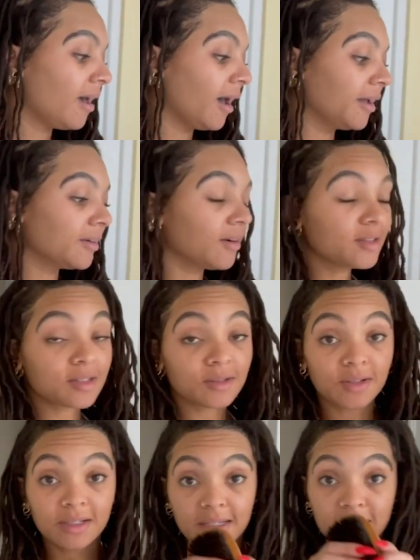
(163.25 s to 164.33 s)
And you're also
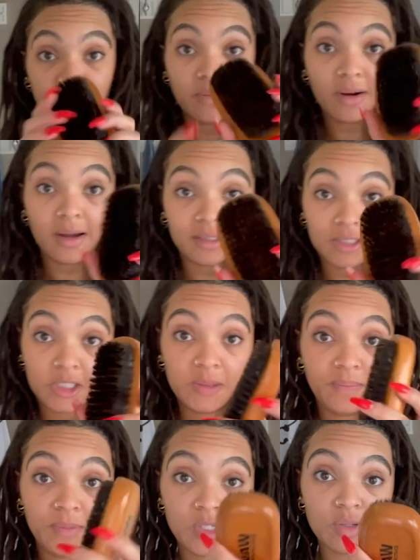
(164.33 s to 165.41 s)
gonna need a brush.
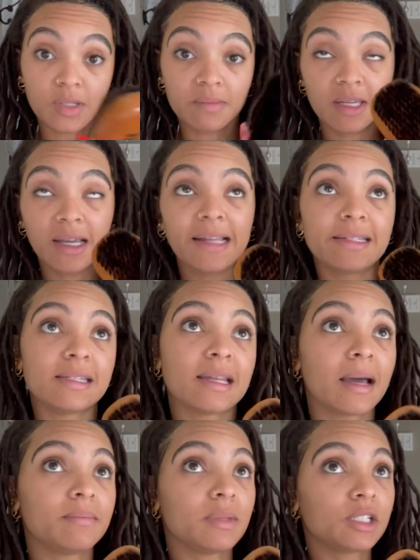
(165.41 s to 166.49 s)
So something I did
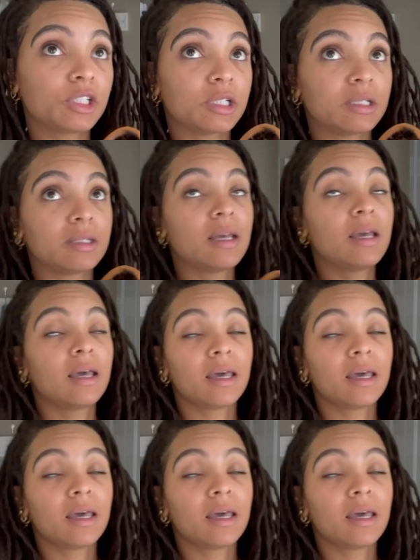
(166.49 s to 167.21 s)
not mention